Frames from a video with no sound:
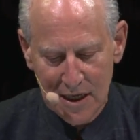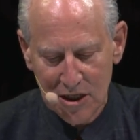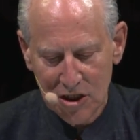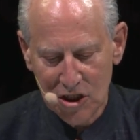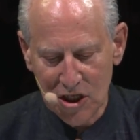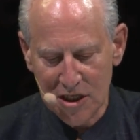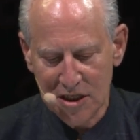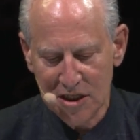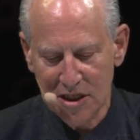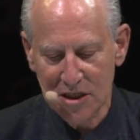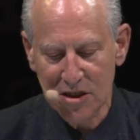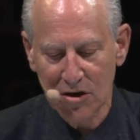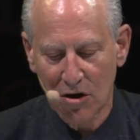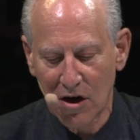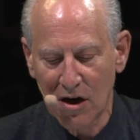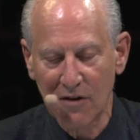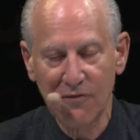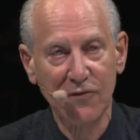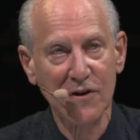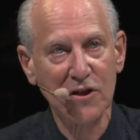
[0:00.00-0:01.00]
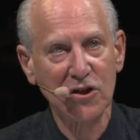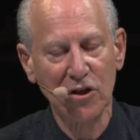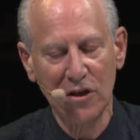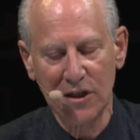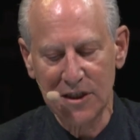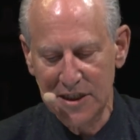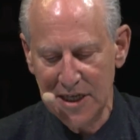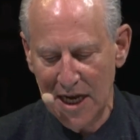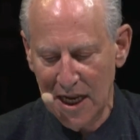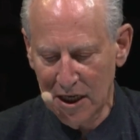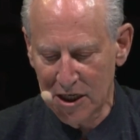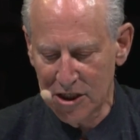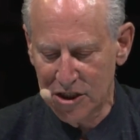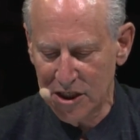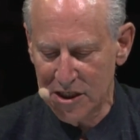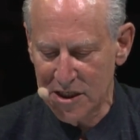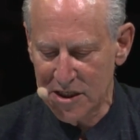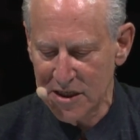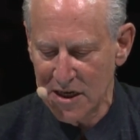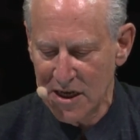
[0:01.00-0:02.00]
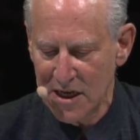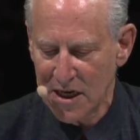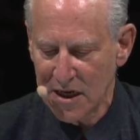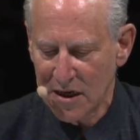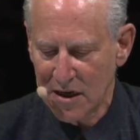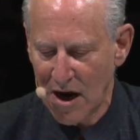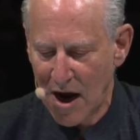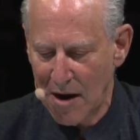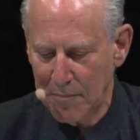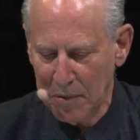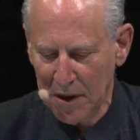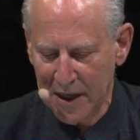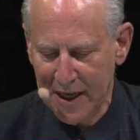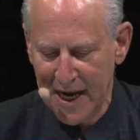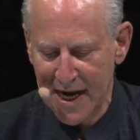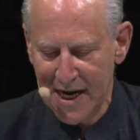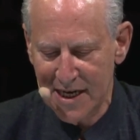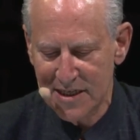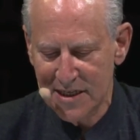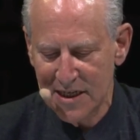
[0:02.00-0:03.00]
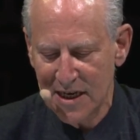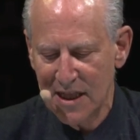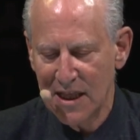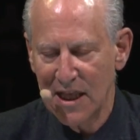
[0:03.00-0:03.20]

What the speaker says: just as artificial intelligence complicates